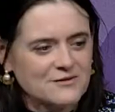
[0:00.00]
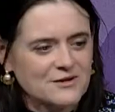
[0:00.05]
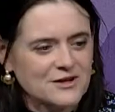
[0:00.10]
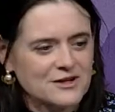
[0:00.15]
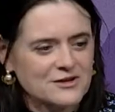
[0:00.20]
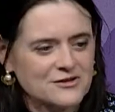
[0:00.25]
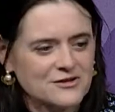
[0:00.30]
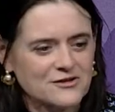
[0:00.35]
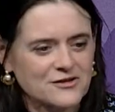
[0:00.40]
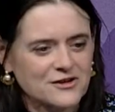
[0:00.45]
to have
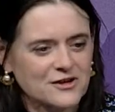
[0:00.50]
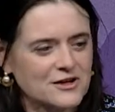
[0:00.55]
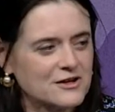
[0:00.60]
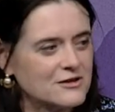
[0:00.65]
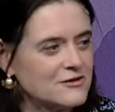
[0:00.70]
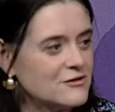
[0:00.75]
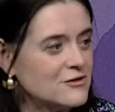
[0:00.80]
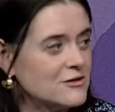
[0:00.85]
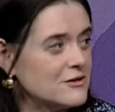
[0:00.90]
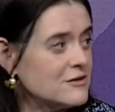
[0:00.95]
here
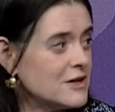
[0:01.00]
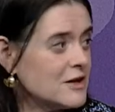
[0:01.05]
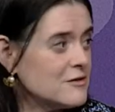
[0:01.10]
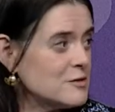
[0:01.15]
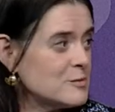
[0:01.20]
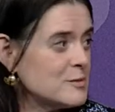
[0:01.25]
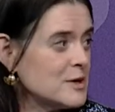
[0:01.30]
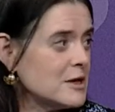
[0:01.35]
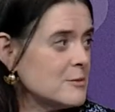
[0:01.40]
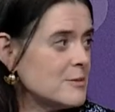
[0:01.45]
today
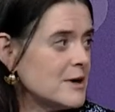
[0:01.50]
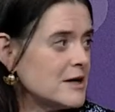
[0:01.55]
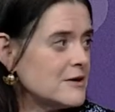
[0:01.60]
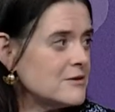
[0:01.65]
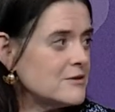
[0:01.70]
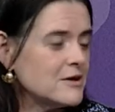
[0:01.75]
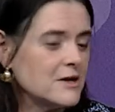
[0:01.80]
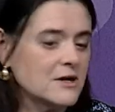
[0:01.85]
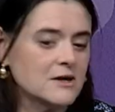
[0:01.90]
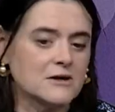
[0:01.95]
David
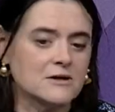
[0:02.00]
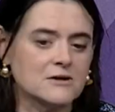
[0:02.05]
Miliband,